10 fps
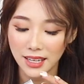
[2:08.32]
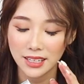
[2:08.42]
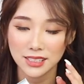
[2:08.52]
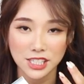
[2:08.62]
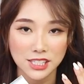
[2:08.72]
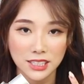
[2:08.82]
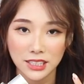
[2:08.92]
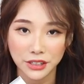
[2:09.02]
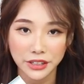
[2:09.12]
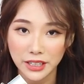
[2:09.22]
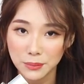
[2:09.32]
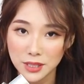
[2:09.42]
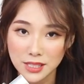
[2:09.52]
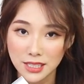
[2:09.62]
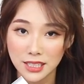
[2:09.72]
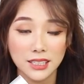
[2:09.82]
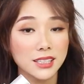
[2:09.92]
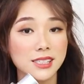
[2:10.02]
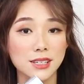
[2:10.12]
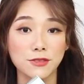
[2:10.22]
at just clearing up the skin. It's
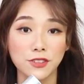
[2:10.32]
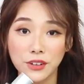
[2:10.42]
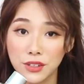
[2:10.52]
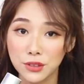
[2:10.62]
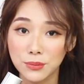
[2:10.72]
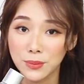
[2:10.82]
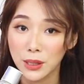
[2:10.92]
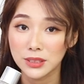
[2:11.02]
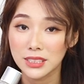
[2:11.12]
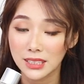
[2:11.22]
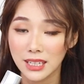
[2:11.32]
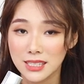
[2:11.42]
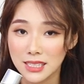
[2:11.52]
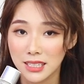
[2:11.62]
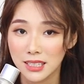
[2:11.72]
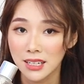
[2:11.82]
a very good multitasking